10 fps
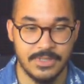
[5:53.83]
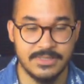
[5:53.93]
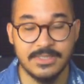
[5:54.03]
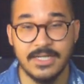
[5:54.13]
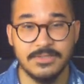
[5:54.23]

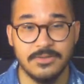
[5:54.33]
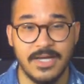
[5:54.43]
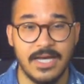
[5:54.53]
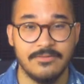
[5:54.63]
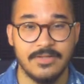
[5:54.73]
it's a nice
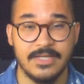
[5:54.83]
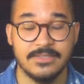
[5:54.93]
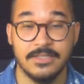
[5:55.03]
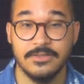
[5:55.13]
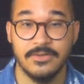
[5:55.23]

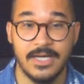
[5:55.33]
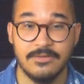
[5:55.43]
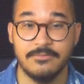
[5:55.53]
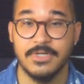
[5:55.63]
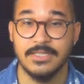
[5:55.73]
skin to
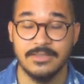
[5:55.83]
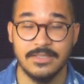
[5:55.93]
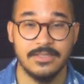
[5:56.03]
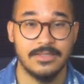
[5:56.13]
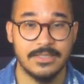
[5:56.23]
have, but I
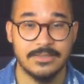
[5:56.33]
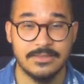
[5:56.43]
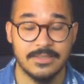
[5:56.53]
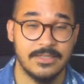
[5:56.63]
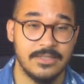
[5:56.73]
think that
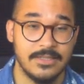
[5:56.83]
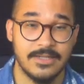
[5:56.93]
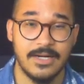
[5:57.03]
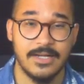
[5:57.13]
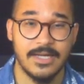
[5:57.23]

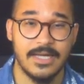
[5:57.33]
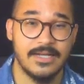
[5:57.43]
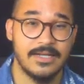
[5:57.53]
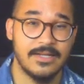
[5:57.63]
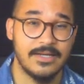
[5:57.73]
Rana
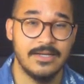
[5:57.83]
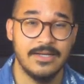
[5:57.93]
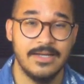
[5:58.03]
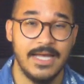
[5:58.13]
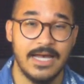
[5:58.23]
can
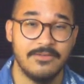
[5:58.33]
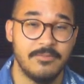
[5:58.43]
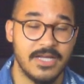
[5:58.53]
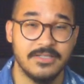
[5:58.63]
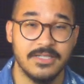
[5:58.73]
have
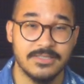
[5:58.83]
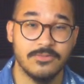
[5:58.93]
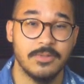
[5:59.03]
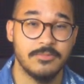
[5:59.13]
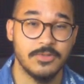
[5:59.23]
better things
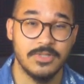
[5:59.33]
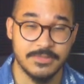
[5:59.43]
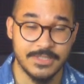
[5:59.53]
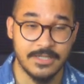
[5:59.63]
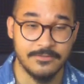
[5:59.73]
equipped to
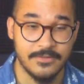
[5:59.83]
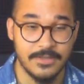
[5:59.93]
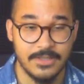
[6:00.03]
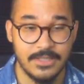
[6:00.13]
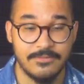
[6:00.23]
himself,
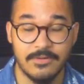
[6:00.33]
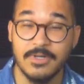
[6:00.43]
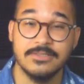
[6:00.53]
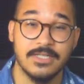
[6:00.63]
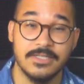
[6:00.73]
if I
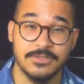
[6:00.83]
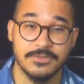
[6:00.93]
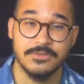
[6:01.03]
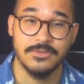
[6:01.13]
must say so.